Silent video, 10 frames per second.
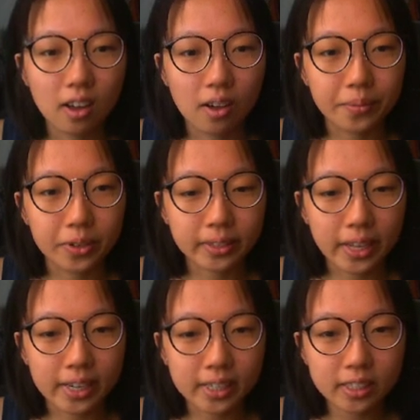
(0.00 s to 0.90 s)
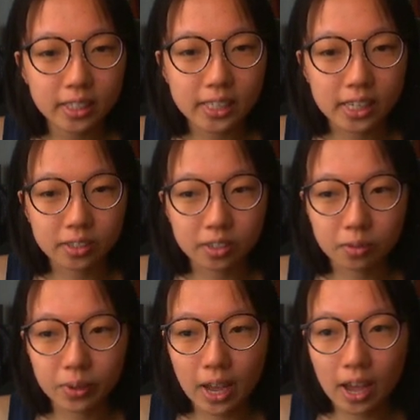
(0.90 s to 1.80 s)
You're landing into the desert.
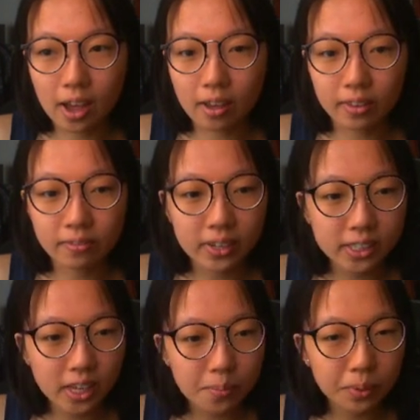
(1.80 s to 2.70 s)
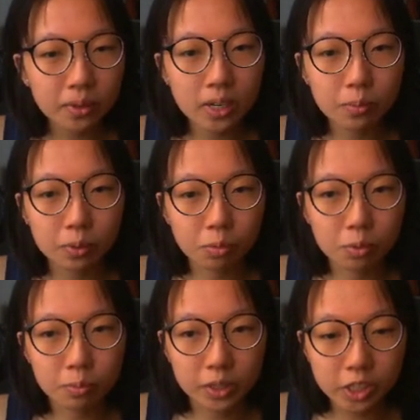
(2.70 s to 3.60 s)
We have investigate building with
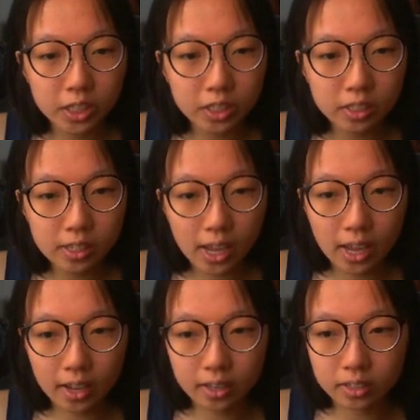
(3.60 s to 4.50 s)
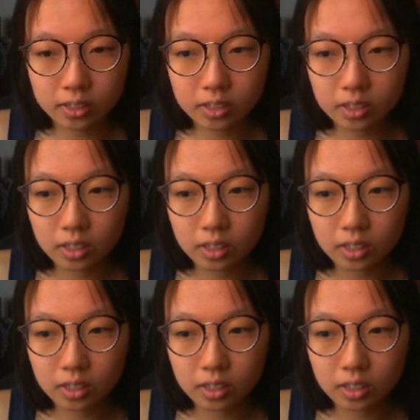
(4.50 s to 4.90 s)
ruined machines, and